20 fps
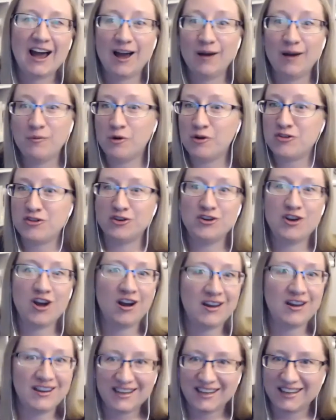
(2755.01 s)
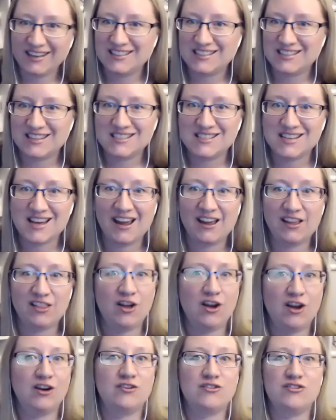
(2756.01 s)
Or they're not going to get into the
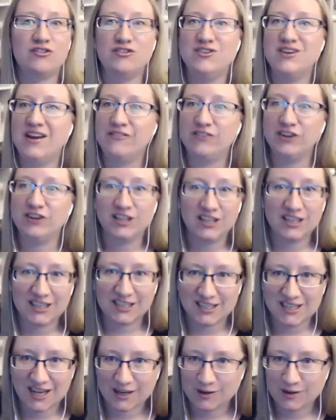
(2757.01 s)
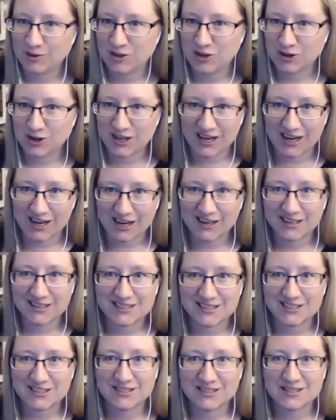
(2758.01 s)
dialogue, or they're never going to connect with your
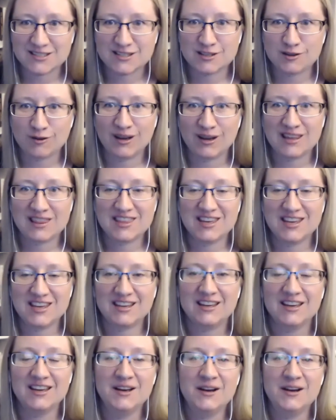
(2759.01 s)
characters. So I think,